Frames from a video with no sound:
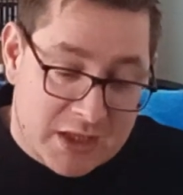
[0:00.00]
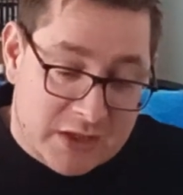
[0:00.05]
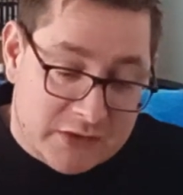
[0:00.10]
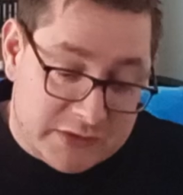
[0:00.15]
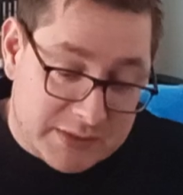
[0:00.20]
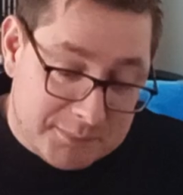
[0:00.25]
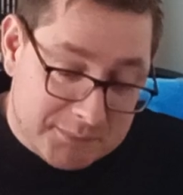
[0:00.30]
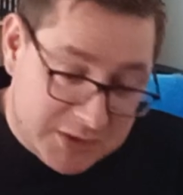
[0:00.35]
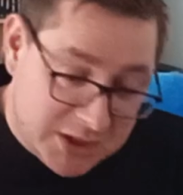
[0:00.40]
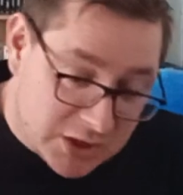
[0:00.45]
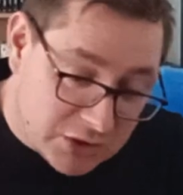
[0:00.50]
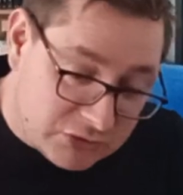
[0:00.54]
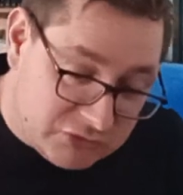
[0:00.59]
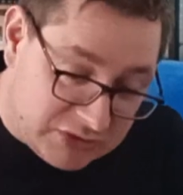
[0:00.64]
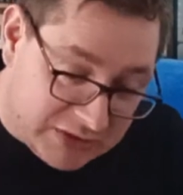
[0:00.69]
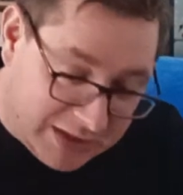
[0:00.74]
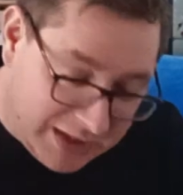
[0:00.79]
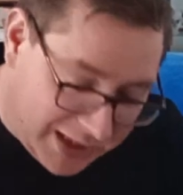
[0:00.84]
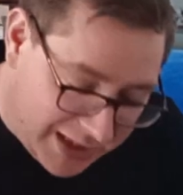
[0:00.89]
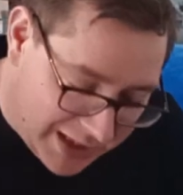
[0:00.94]
The
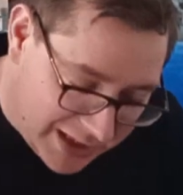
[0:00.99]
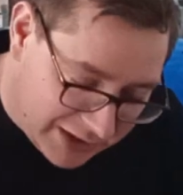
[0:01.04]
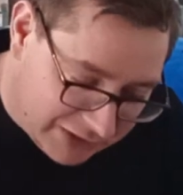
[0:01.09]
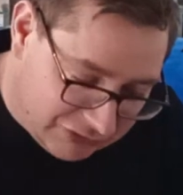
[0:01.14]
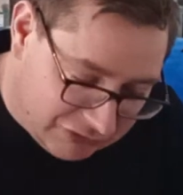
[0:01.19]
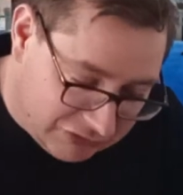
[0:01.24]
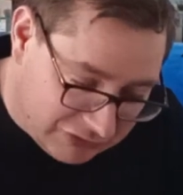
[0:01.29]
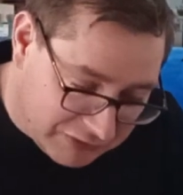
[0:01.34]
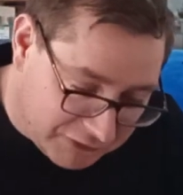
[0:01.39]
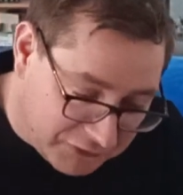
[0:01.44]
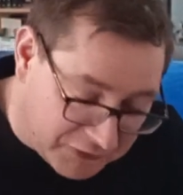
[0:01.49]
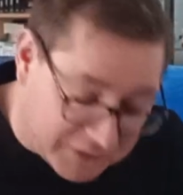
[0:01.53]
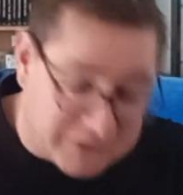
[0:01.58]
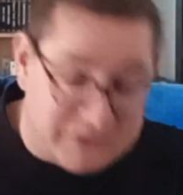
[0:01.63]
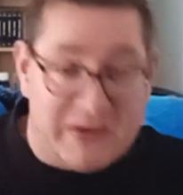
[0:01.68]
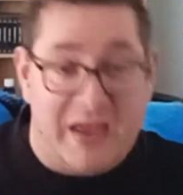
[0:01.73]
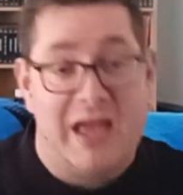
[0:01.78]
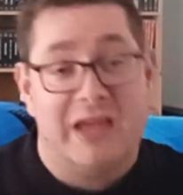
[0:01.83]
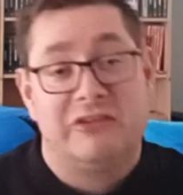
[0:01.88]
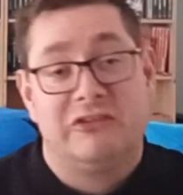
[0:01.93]
music is
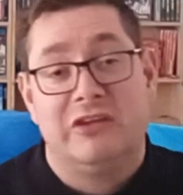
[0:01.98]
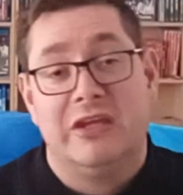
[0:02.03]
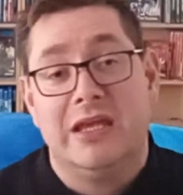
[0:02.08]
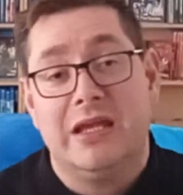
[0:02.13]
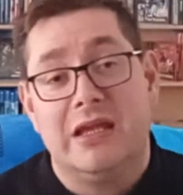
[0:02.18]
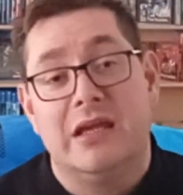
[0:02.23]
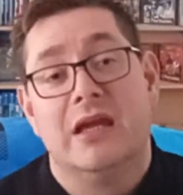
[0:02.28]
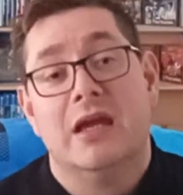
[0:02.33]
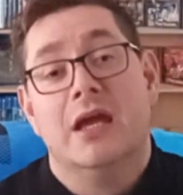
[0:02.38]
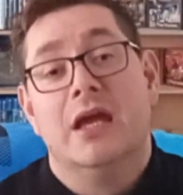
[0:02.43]
fantastic.